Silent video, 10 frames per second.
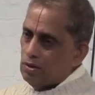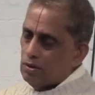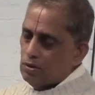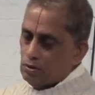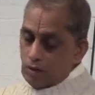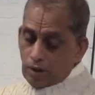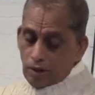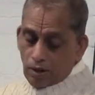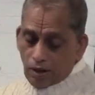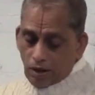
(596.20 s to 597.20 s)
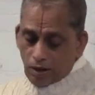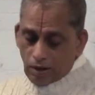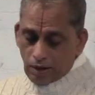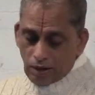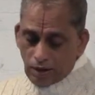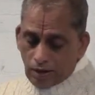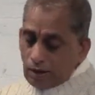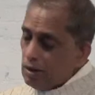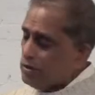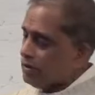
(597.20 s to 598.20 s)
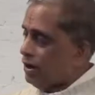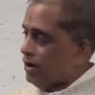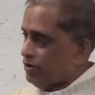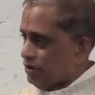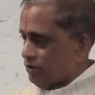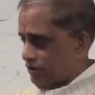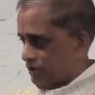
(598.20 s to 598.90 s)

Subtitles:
So in these conditions,